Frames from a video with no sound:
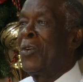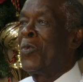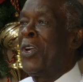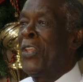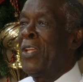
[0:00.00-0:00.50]

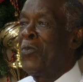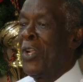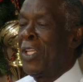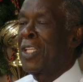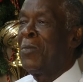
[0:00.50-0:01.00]
where they
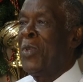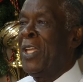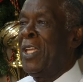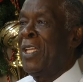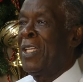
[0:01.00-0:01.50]
really could
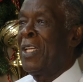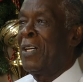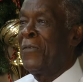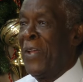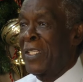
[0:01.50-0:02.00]
be
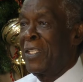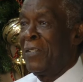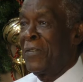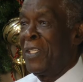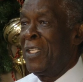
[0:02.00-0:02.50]

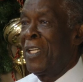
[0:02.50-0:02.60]
effective.